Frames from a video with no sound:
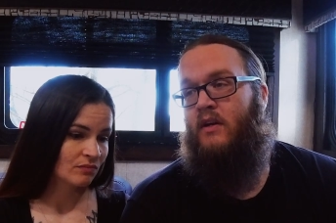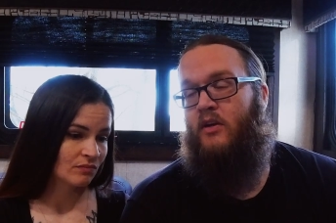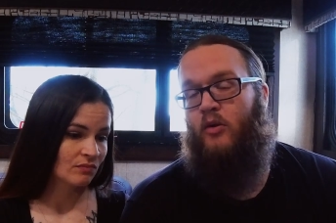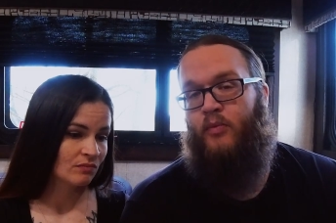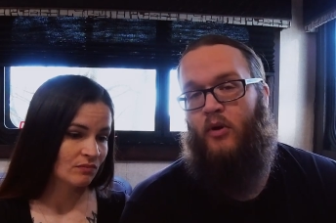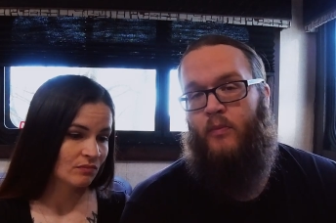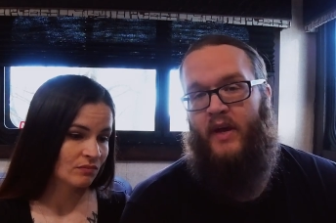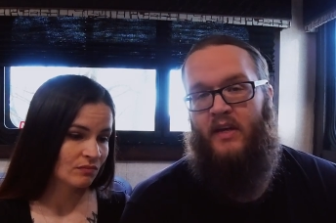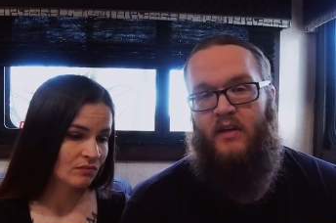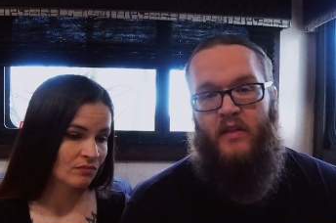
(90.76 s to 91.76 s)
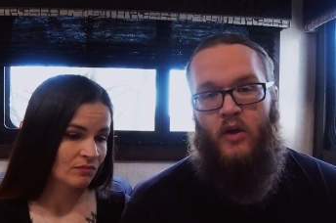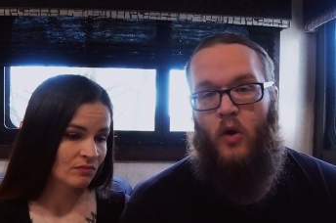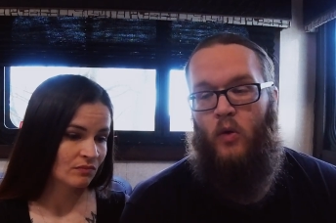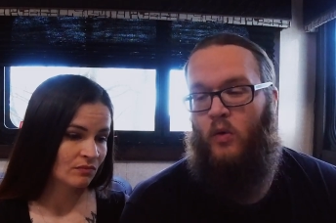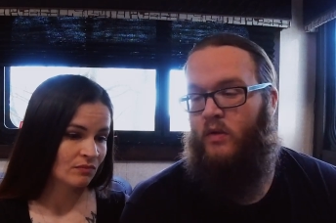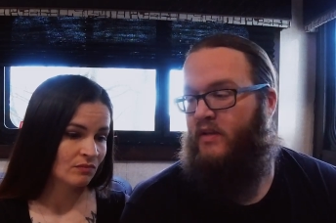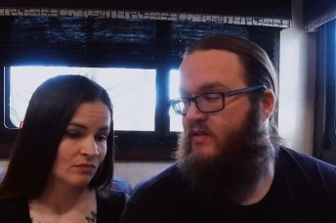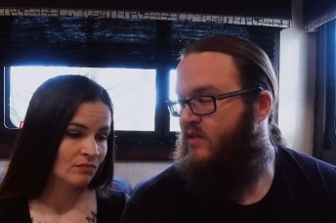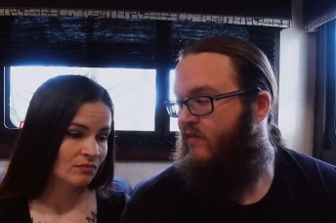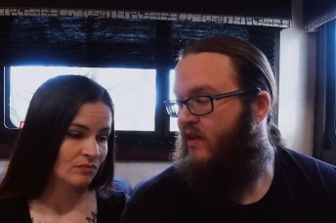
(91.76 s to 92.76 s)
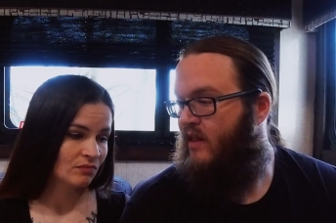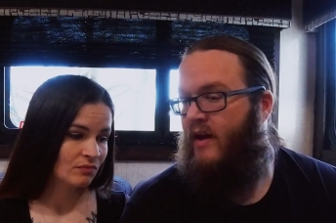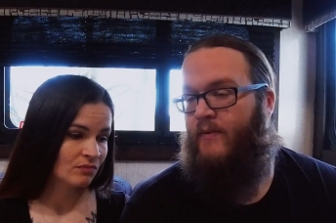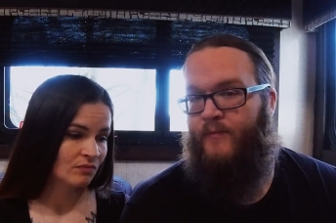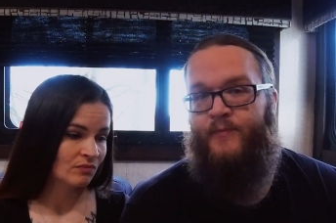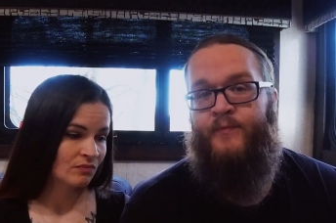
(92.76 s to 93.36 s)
Speaker 1: you know, propane in the cold and stuff like that.